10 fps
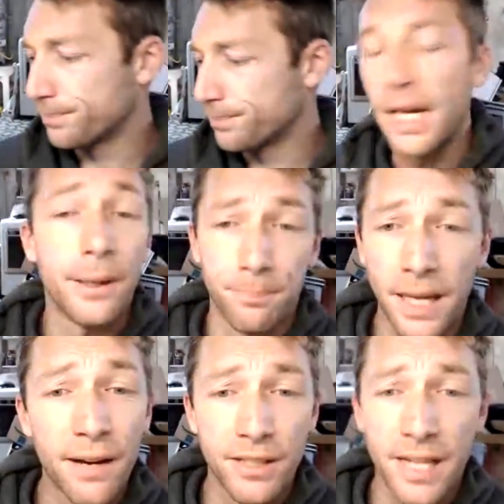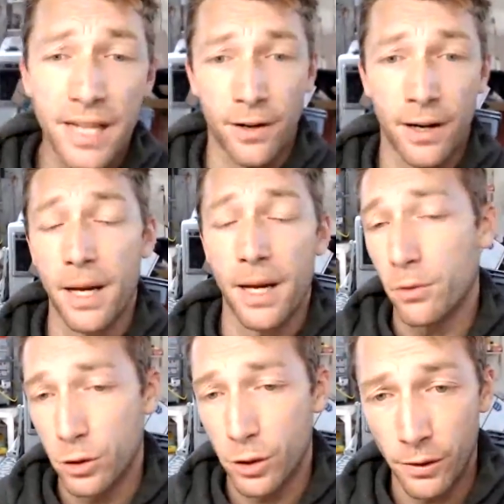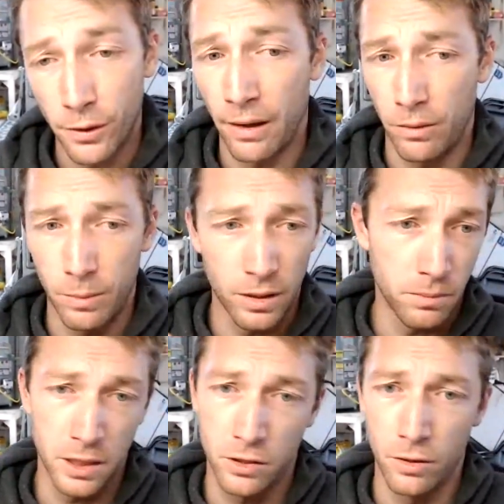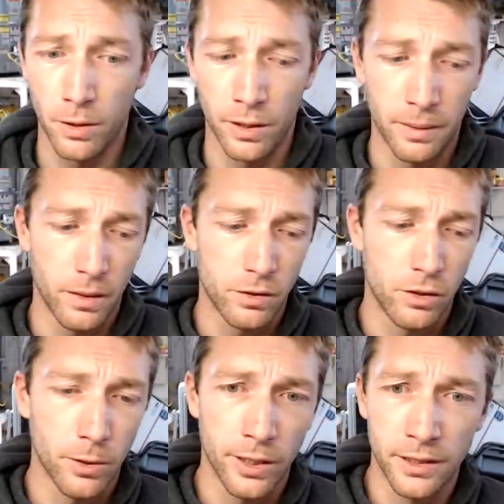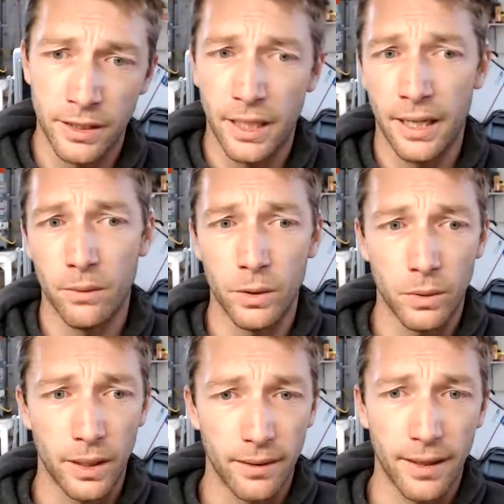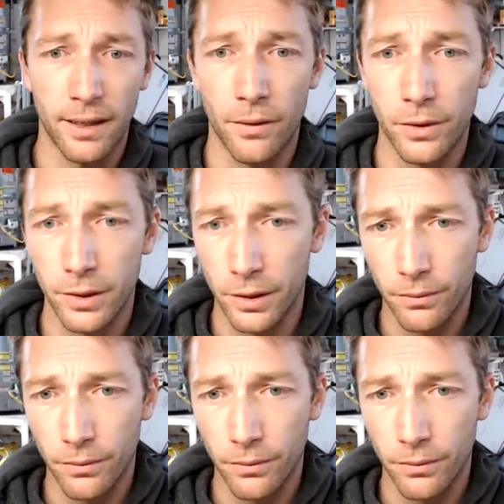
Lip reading: Anyway, they have a diagram. I will show you how. It'd be super easy, and we will get that going too.